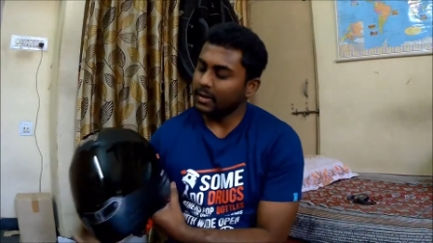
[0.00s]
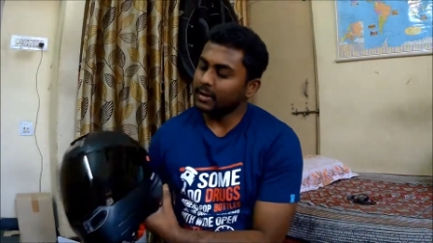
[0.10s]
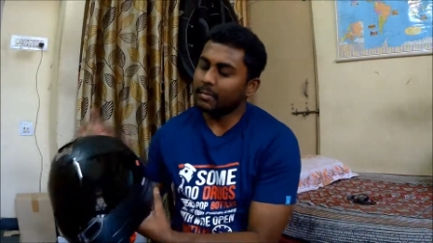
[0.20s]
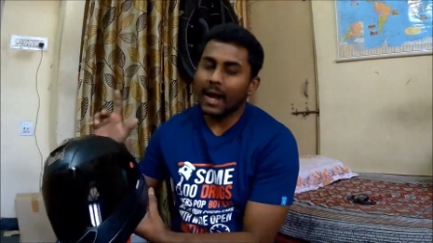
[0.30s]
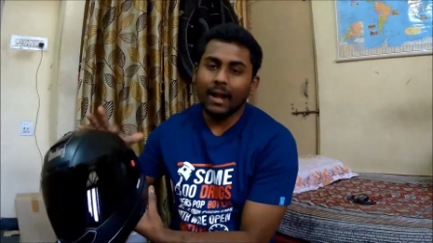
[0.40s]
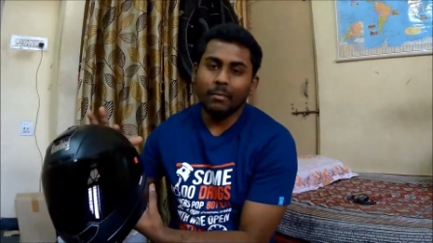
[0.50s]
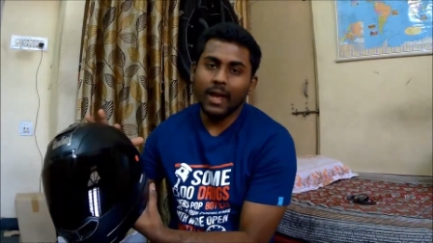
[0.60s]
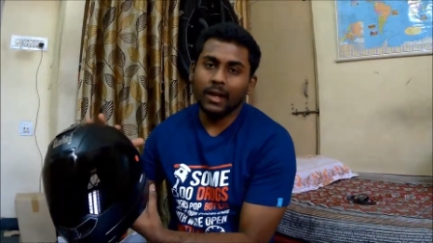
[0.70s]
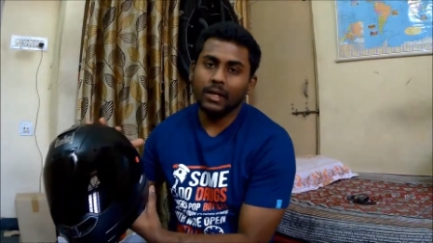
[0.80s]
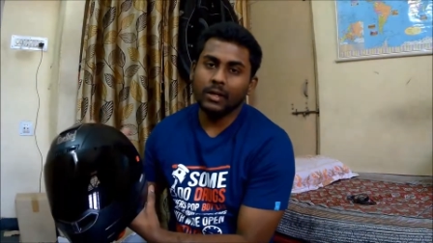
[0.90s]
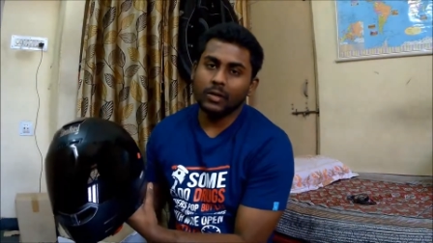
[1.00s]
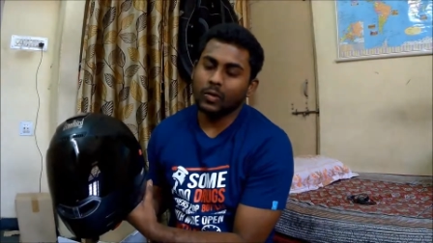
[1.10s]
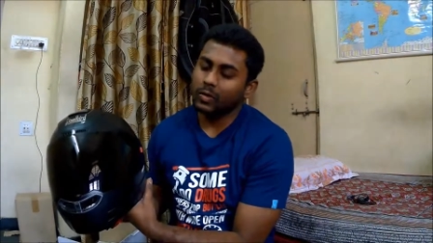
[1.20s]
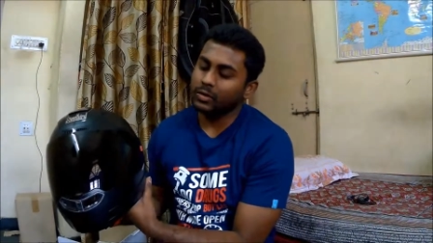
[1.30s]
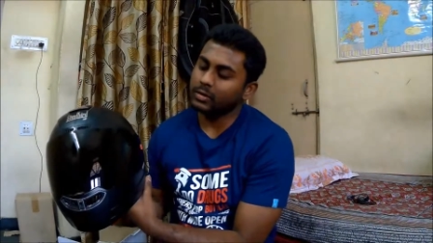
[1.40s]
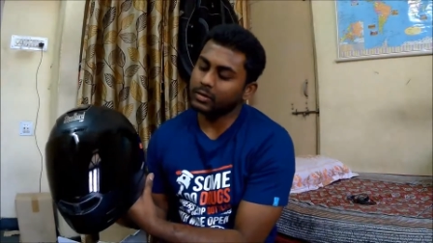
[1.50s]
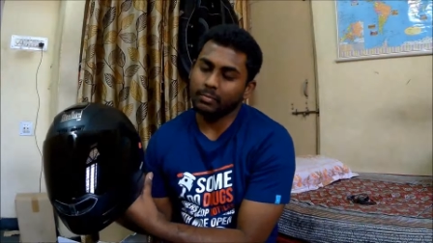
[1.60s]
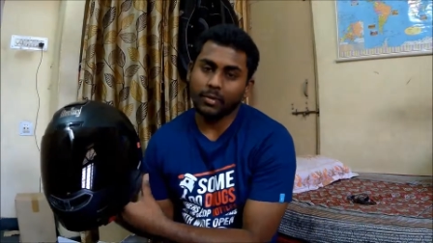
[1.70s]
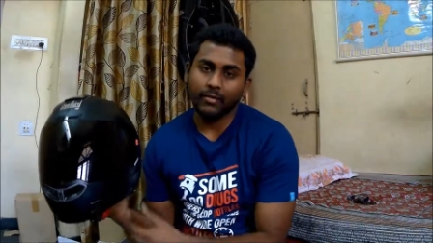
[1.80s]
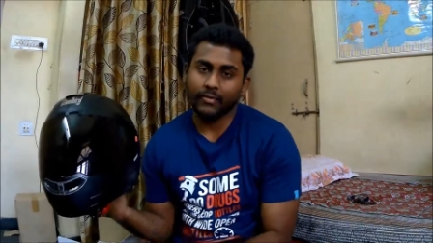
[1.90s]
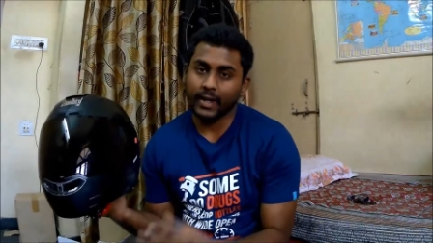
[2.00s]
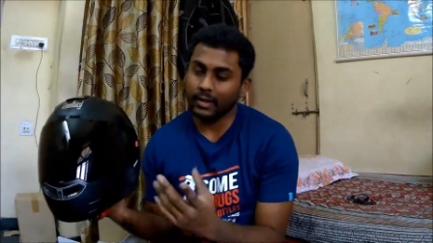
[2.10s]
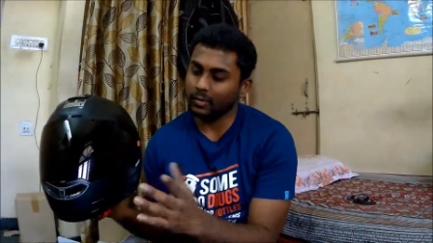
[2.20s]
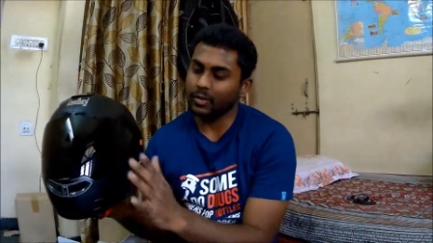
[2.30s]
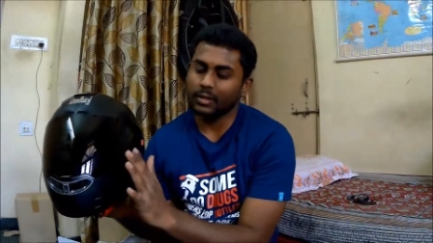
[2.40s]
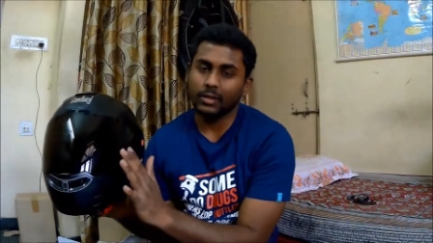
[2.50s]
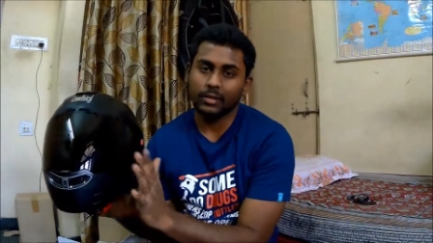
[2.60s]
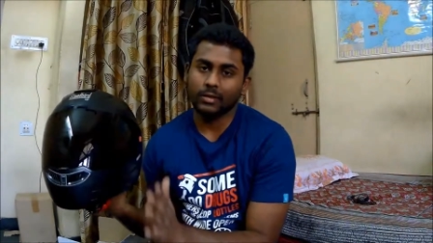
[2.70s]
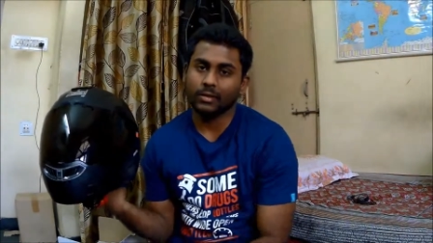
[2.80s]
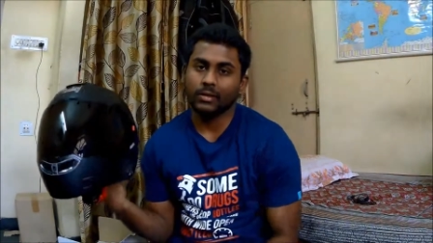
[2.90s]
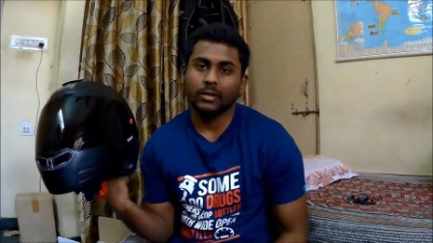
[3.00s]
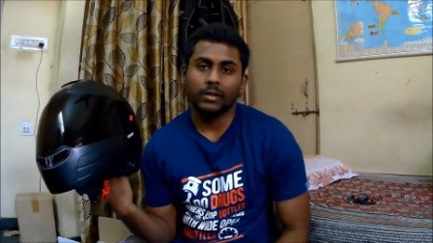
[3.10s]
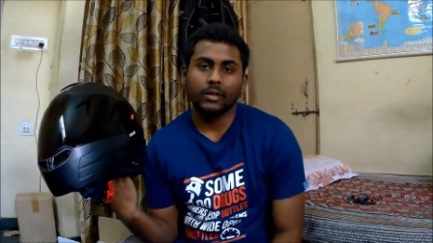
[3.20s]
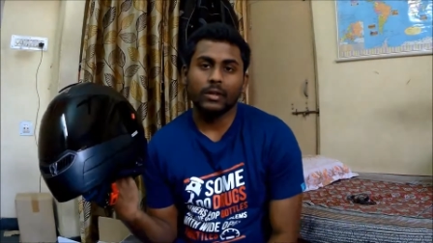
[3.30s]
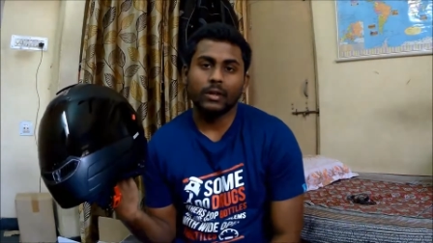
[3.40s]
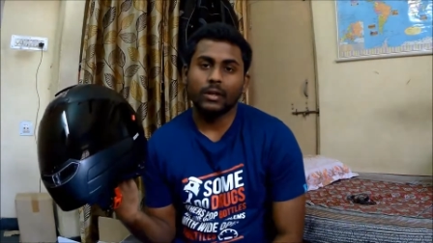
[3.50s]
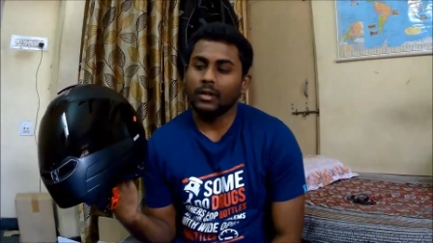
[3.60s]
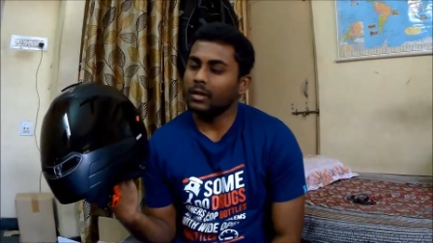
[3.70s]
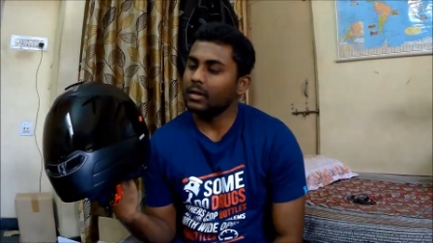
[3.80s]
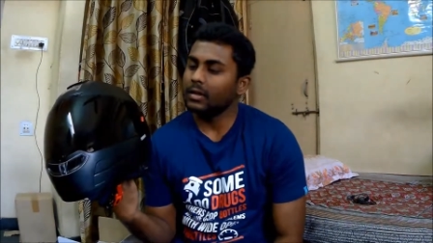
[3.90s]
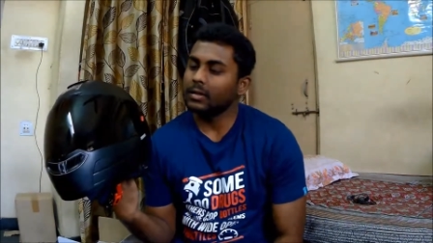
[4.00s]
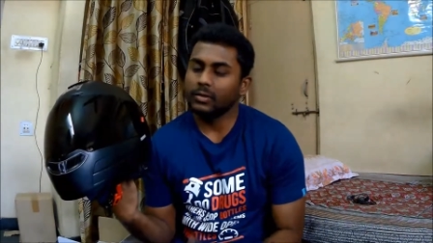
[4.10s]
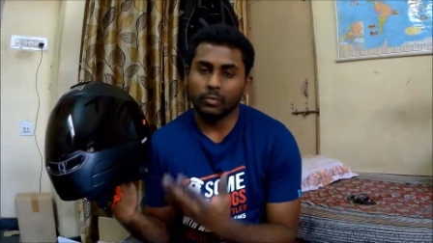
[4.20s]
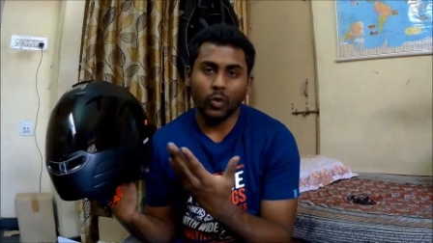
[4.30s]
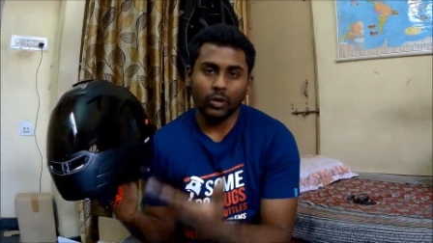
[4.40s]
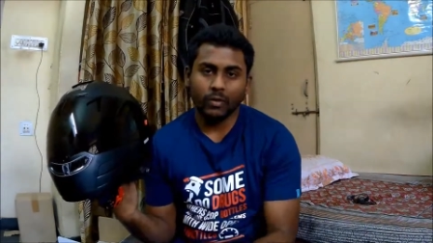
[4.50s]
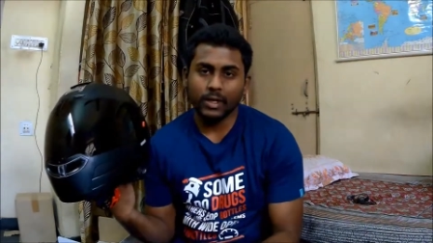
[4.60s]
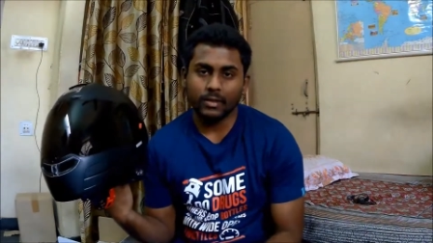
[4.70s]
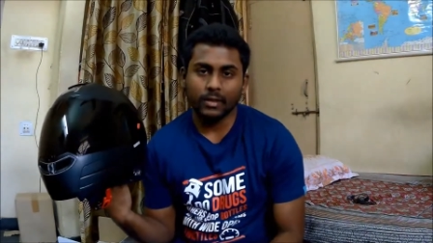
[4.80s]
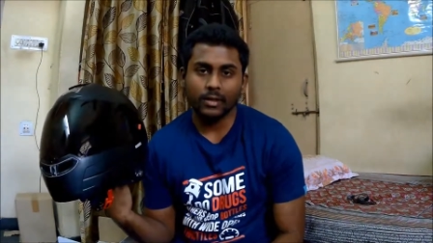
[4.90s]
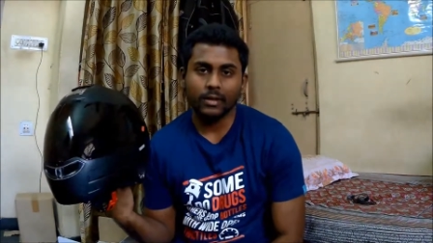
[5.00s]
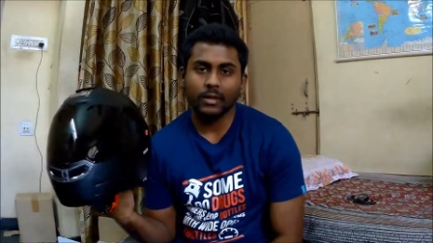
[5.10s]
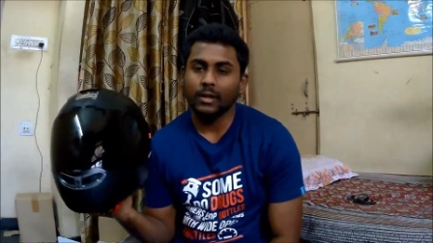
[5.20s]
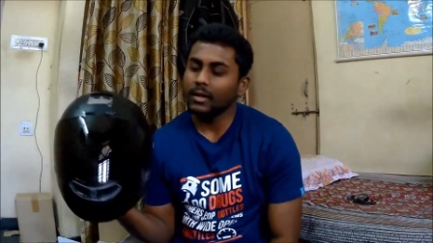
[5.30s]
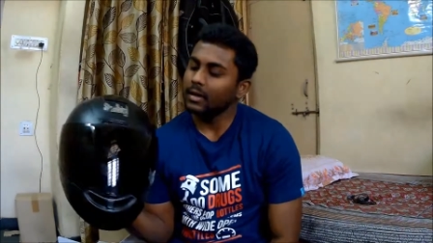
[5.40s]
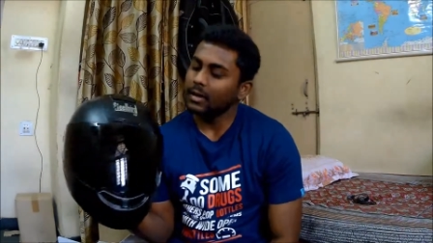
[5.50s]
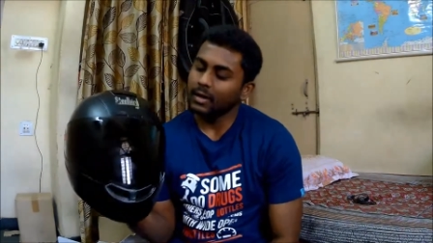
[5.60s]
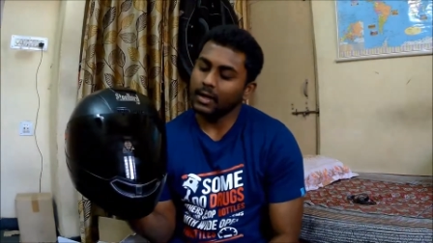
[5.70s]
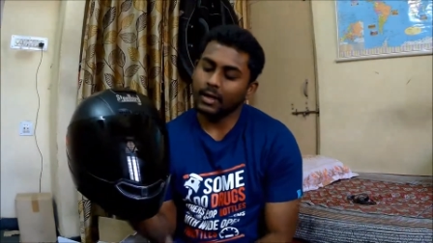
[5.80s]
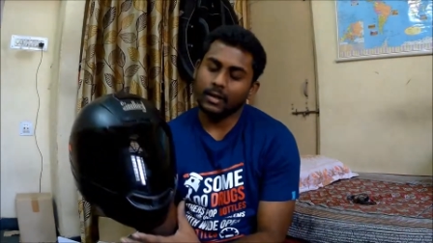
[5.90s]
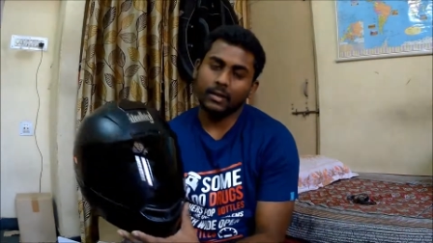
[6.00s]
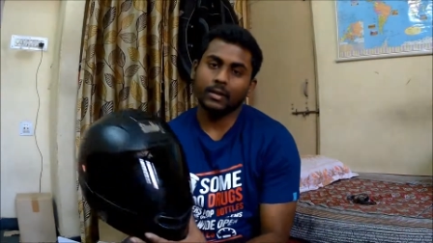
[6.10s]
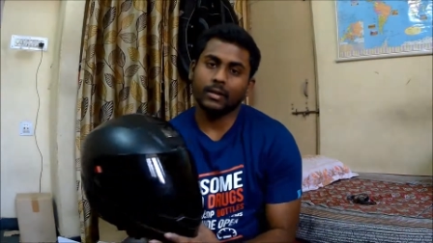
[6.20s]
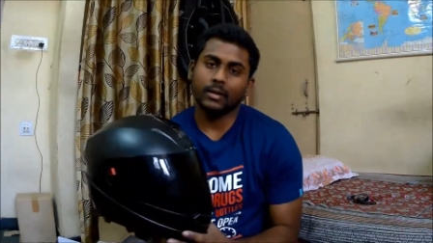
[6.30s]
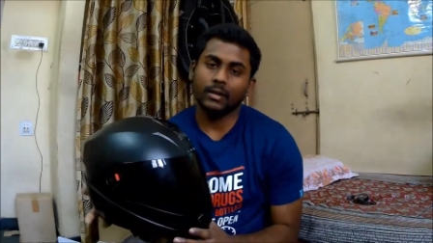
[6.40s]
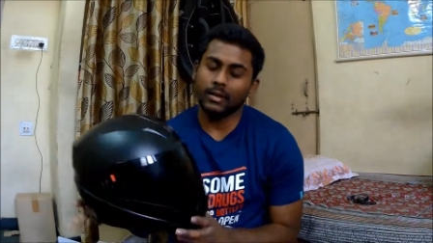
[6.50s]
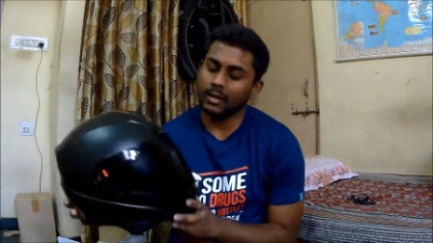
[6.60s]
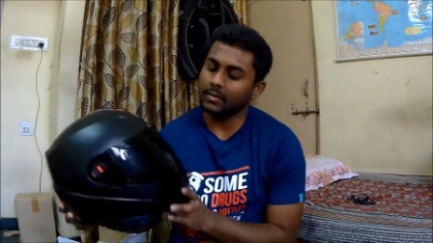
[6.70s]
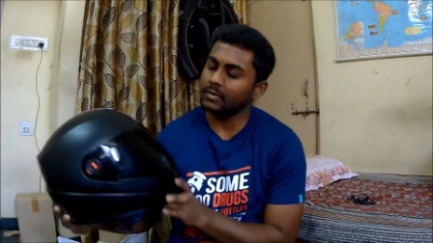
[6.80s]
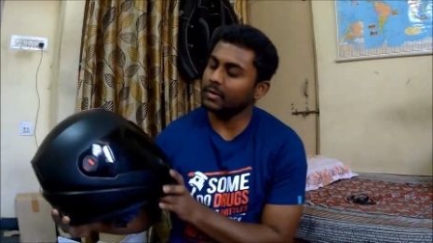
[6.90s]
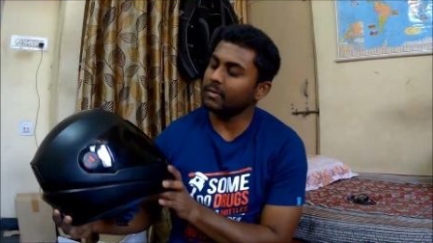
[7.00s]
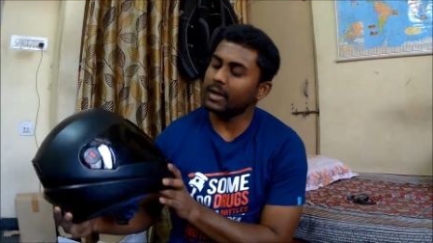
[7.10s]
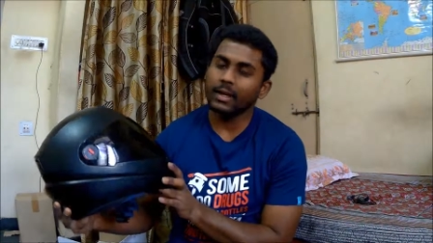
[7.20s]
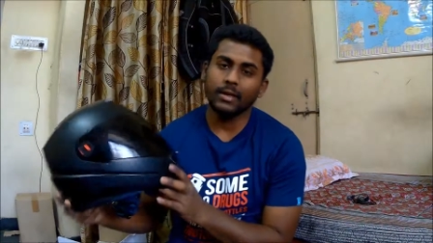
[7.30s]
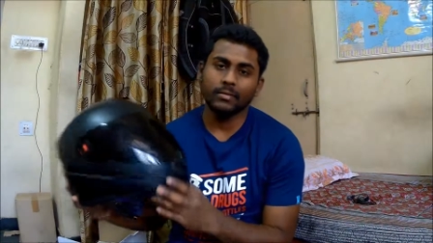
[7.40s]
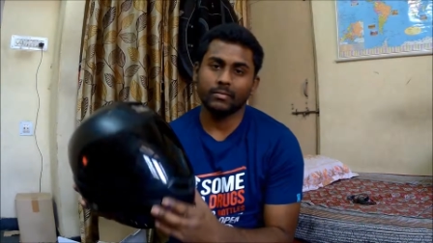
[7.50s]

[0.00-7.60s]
the matte black color goes perfect with this uh, smoke visor it gives a very